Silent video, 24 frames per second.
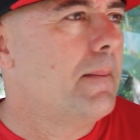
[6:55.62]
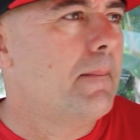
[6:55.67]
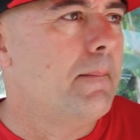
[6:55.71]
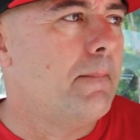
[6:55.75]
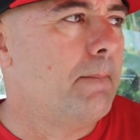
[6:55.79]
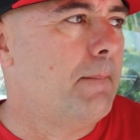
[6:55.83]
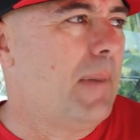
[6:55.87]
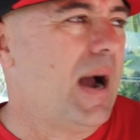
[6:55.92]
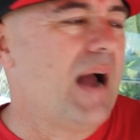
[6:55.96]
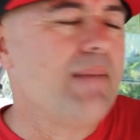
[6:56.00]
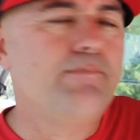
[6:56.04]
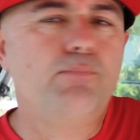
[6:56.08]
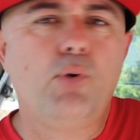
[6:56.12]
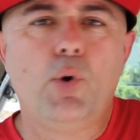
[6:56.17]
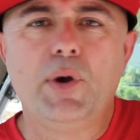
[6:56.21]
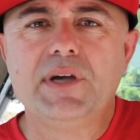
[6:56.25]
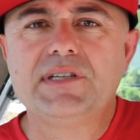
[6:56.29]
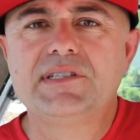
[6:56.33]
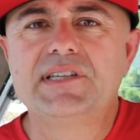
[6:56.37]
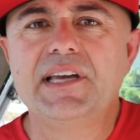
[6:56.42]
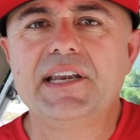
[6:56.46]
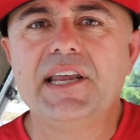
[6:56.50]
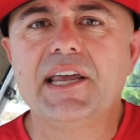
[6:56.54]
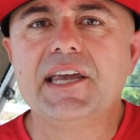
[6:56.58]
My
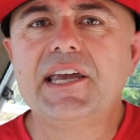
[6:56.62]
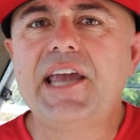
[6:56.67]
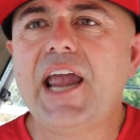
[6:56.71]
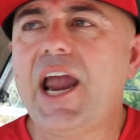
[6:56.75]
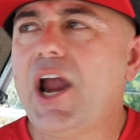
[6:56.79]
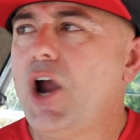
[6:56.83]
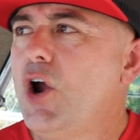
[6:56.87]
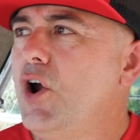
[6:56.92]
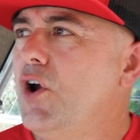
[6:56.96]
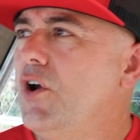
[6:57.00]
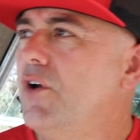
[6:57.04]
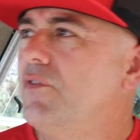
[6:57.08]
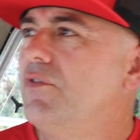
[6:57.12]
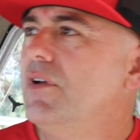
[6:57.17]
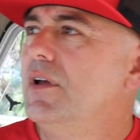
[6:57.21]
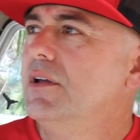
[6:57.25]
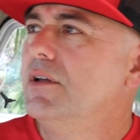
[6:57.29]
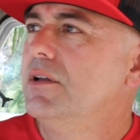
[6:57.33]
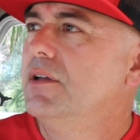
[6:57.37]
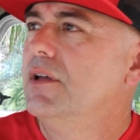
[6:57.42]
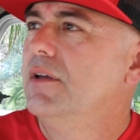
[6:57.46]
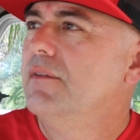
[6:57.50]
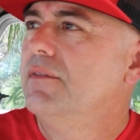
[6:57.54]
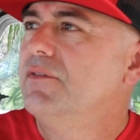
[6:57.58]
boys didn't care if
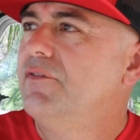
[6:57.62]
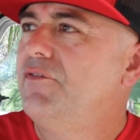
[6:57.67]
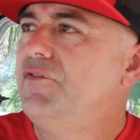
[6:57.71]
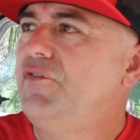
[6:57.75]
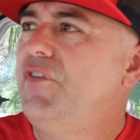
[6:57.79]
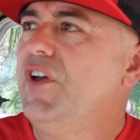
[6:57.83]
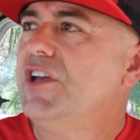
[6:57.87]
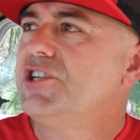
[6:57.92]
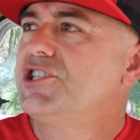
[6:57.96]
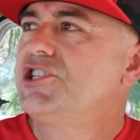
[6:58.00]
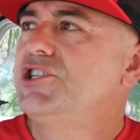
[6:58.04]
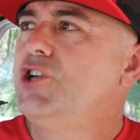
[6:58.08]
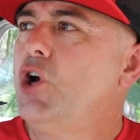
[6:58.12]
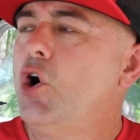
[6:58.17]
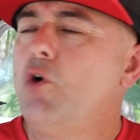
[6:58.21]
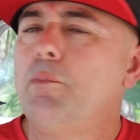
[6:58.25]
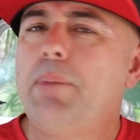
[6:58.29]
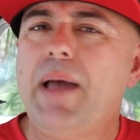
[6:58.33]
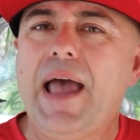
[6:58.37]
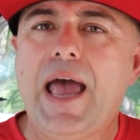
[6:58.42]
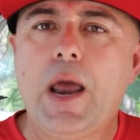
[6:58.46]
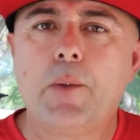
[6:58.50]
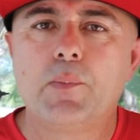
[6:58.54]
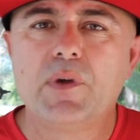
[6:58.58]
Fish
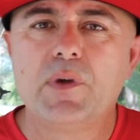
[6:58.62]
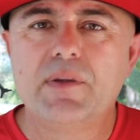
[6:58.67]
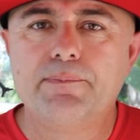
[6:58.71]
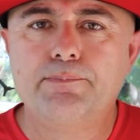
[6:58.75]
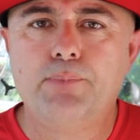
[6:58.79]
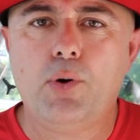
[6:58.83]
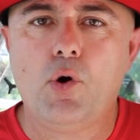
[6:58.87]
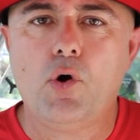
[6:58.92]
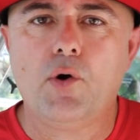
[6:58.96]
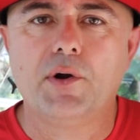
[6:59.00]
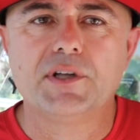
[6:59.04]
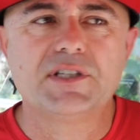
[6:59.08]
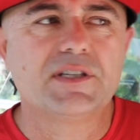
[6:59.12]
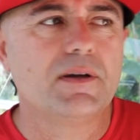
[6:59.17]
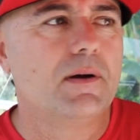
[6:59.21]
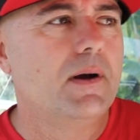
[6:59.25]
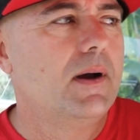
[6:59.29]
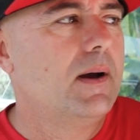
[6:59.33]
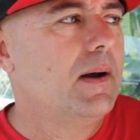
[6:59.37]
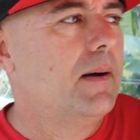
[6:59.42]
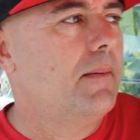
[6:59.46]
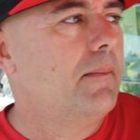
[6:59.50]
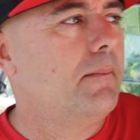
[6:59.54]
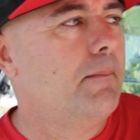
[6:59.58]
Dope had reports.
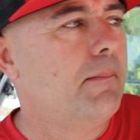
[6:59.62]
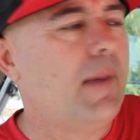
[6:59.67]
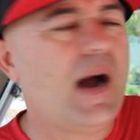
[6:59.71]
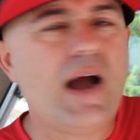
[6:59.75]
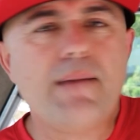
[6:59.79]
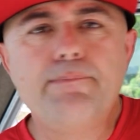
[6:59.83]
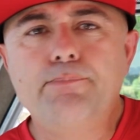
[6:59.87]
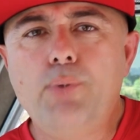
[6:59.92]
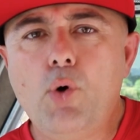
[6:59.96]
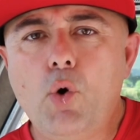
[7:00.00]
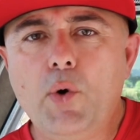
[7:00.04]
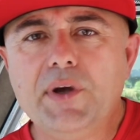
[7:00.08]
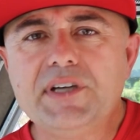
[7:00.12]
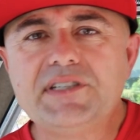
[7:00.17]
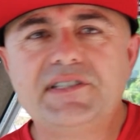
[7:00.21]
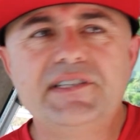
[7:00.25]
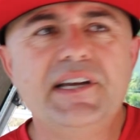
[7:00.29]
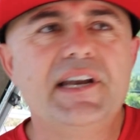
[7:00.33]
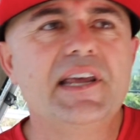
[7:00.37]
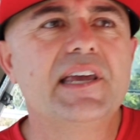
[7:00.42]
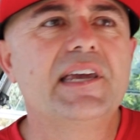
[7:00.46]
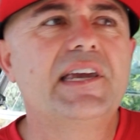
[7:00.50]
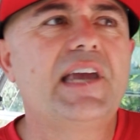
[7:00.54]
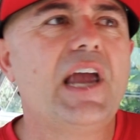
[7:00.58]
My boys
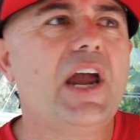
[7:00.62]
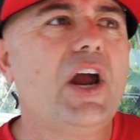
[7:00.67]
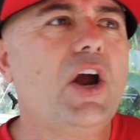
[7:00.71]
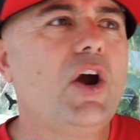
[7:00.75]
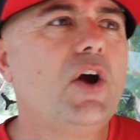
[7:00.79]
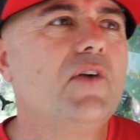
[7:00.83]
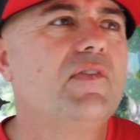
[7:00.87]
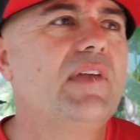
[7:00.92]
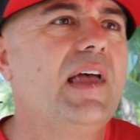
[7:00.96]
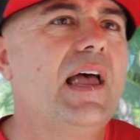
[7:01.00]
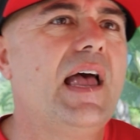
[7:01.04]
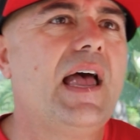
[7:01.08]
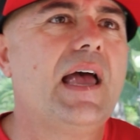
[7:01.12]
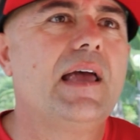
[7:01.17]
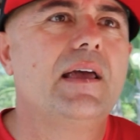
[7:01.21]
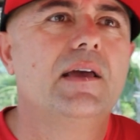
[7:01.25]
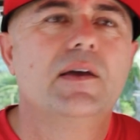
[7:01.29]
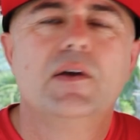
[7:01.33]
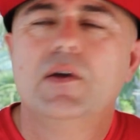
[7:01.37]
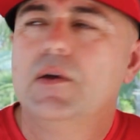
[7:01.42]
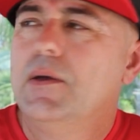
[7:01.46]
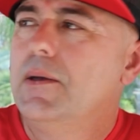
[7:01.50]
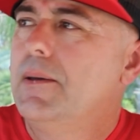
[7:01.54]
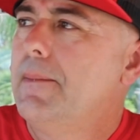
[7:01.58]
didn't care that
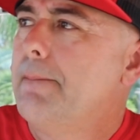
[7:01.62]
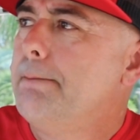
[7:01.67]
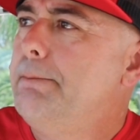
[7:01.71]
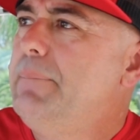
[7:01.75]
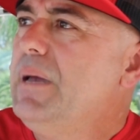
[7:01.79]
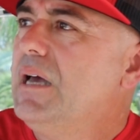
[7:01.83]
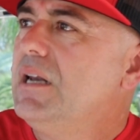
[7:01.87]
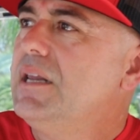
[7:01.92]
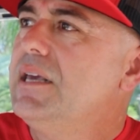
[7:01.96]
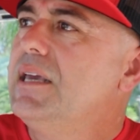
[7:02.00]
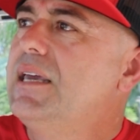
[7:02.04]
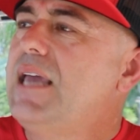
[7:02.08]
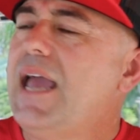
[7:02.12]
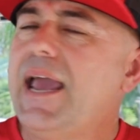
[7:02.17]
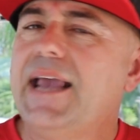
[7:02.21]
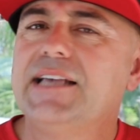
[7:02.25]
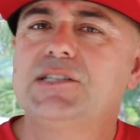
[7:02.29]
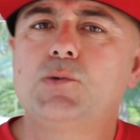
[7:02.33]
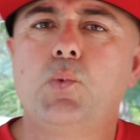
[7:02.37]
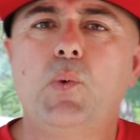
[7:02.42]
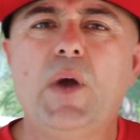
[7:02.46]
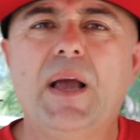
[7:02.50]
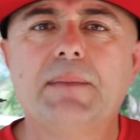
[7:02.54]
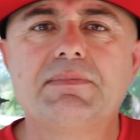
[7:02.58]
Billy
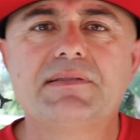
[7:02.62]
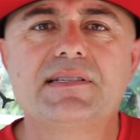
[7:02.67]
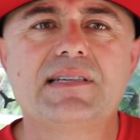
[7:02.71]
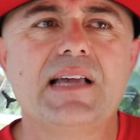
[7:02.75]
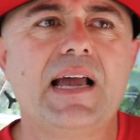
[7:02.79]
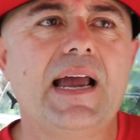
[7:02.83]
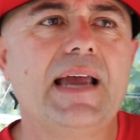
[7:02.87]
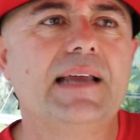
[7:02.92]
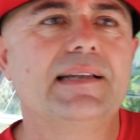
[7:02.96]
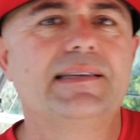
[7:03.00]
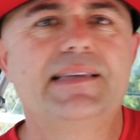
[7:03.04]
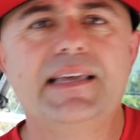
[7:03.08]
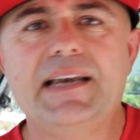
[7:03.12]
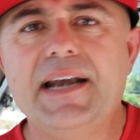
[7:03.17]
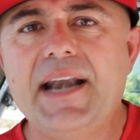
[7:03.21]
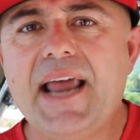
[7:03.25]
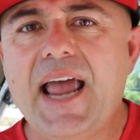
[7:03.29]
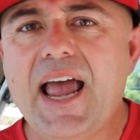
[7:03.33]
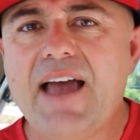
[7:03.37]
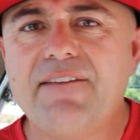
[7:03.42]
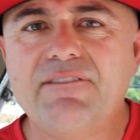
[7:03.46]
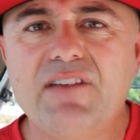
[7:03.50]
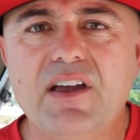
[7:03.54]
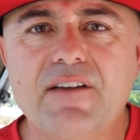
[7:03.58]
K's website didn't
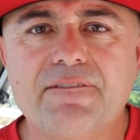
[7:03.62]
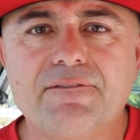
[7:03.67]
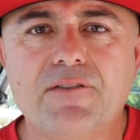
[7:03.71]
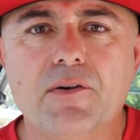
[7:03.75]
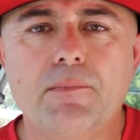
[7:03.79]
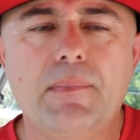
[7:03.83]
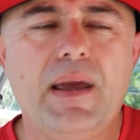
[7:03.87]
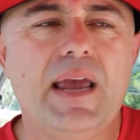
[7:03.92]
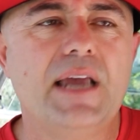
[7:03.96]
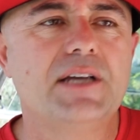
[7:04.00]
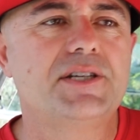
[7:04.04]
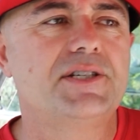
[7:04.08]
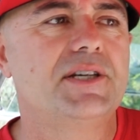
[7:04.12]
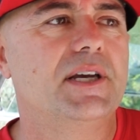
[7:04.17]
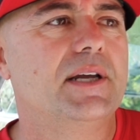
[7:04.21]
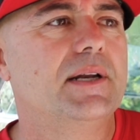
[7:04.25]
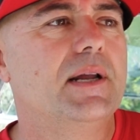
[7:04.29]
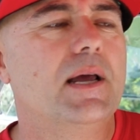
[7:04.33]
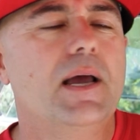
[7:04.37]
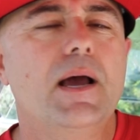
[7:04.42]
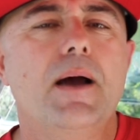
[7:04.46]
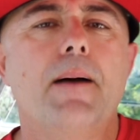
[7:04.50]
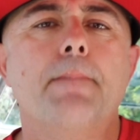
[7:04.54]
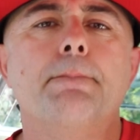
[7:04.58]
have
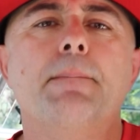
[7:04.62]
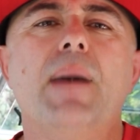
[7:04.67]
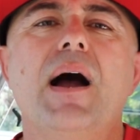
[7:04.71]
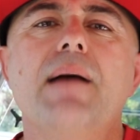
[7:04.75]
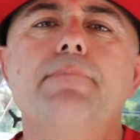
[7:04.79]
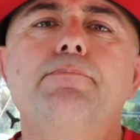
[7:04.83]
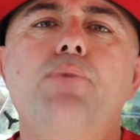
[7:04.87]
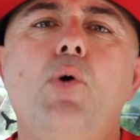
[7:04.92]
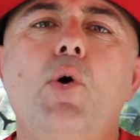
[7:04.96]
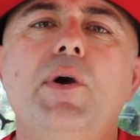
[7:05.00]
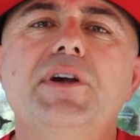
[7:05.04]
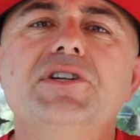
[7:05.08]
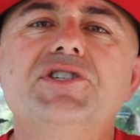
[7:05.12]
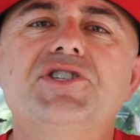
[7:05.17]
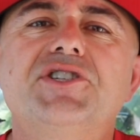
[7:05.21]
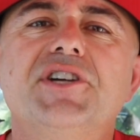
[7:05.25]
information. My boys